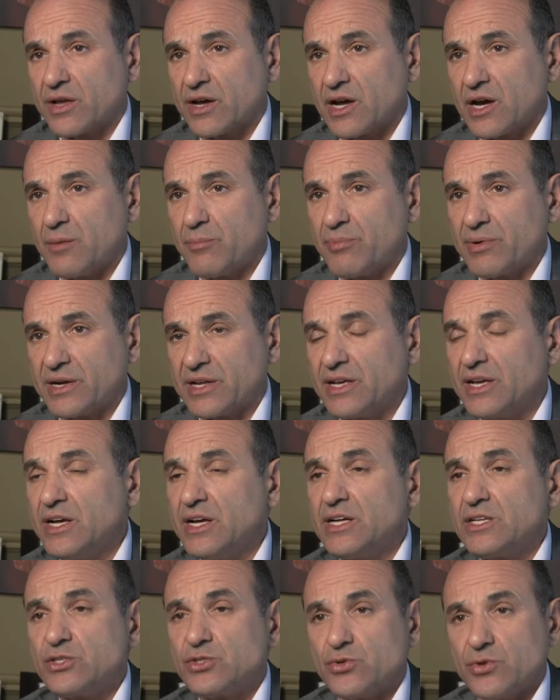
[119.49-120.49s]
company
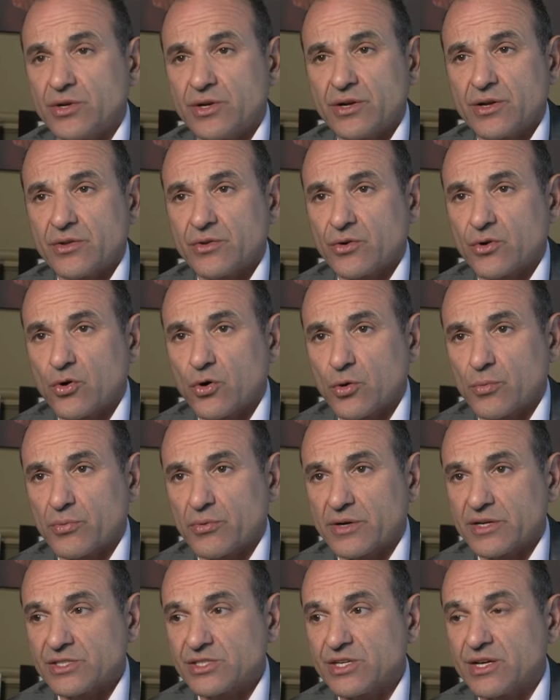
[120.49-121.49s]
to another
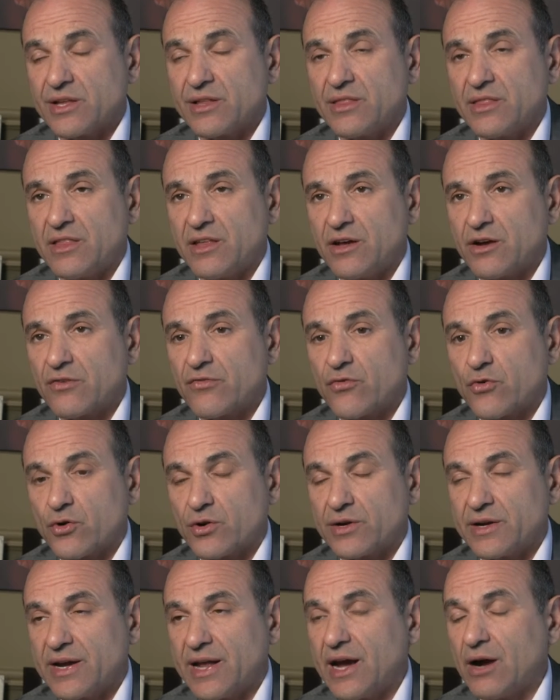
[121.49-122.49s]
corporation, and
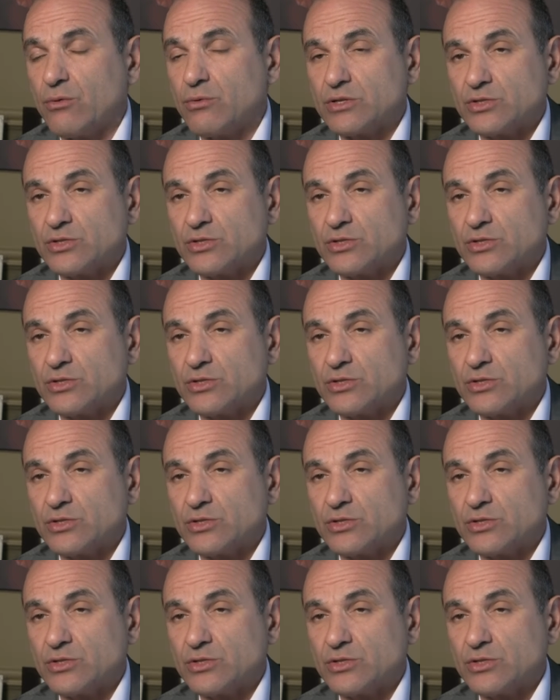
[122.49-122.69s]
therefore now